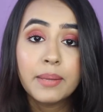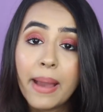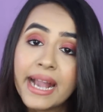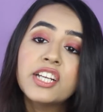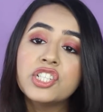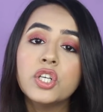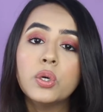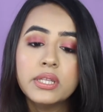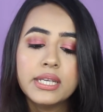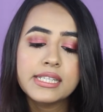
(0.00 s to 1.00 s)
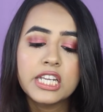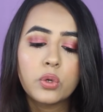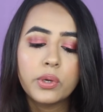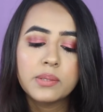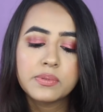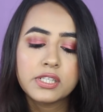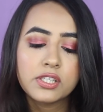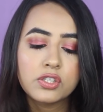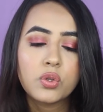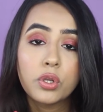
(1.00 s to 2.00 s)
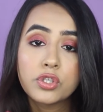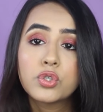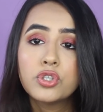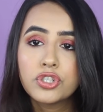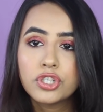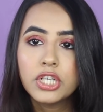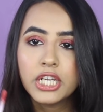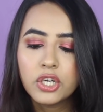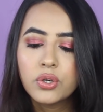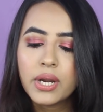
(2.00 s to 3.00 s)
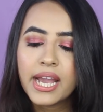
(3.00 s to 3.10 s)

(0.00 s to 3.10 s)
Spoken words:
The packaging on these liquid lipsticks is also really good.